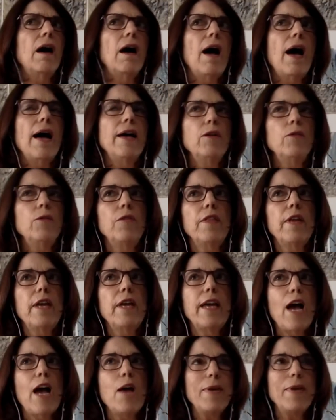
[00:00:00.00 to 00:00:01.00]
i don't think
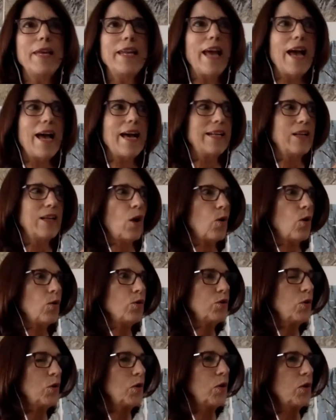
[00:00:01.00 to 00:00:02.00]
i mean and
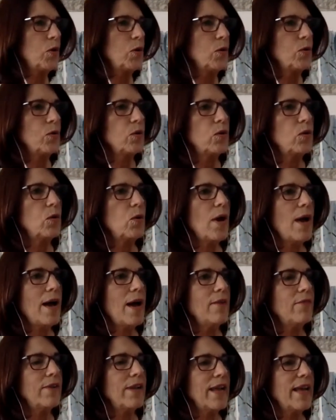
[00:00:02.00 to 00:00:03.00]
also you you
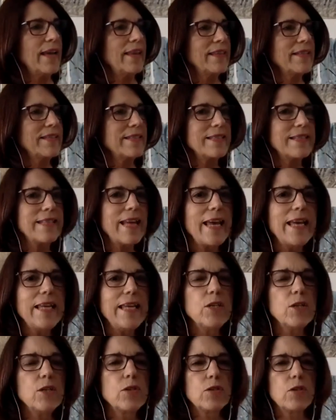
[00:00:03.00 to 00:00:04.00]
have like the
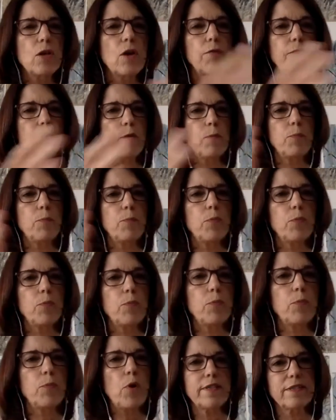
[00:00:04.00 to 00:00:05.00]
stages of the yeah.
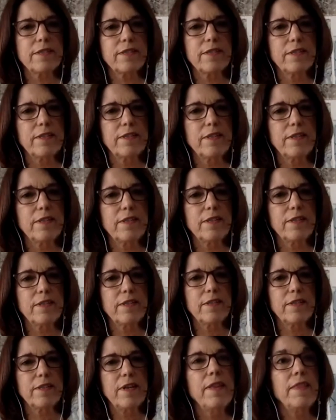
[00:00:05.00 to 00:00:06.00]
process
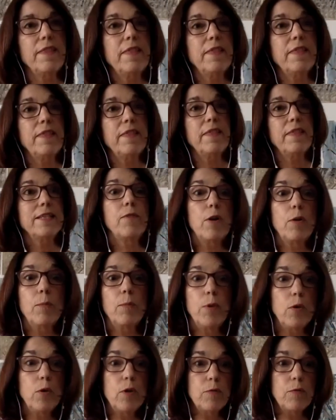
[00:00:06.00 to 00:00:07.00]
that is
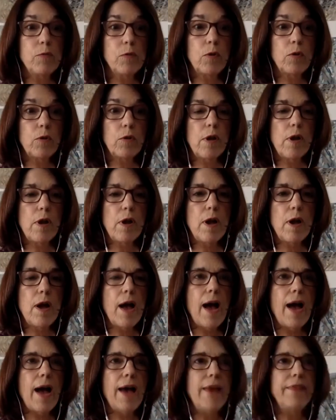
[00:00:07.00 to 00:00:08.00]
very beautiful
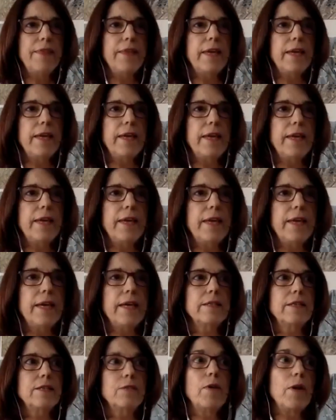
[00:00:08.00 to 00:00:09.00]
i think
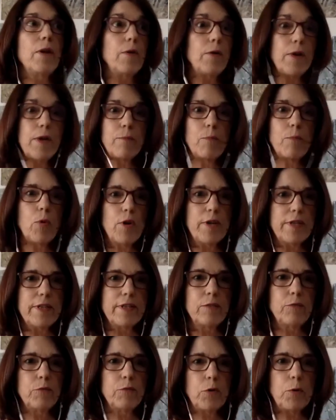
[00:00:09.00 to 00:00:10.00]
it's it's very
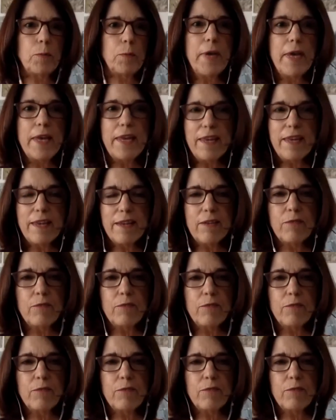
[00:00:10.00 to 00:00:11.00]
important for me
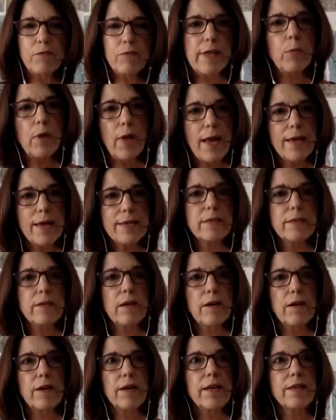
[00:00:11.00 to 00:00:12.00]
for example
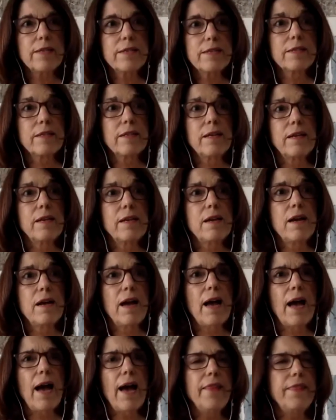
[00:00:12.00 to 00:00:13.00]
as an artist
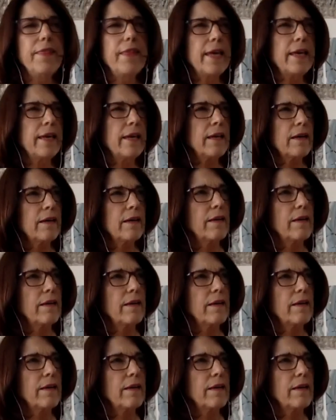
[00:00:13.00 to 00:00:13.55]
i think